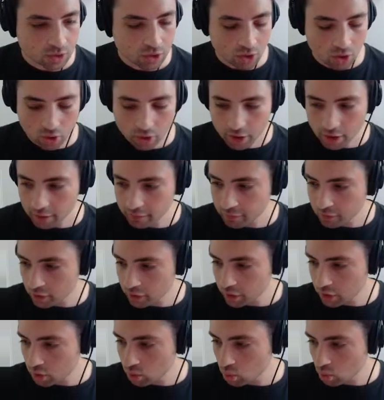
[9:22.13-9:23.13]
Okay,
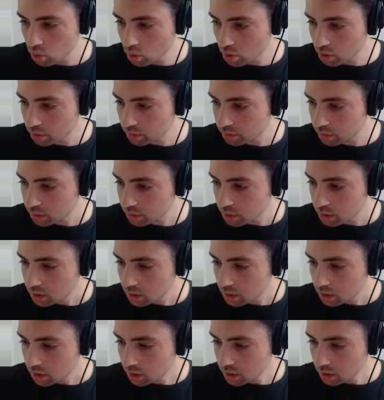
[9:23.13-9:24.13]
very cool.
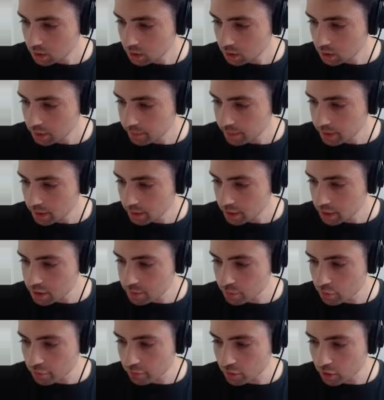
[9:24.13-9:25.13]
Now
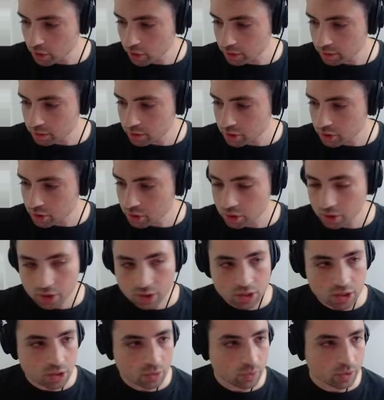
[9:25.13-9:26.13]
let's move on to,
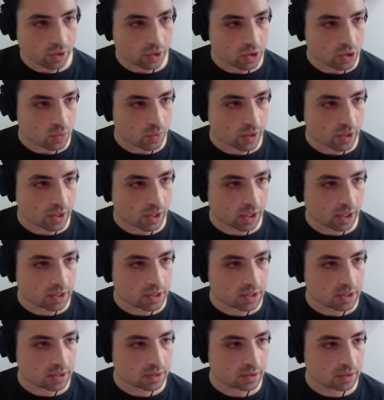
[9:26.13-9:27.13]
let's see what else we got.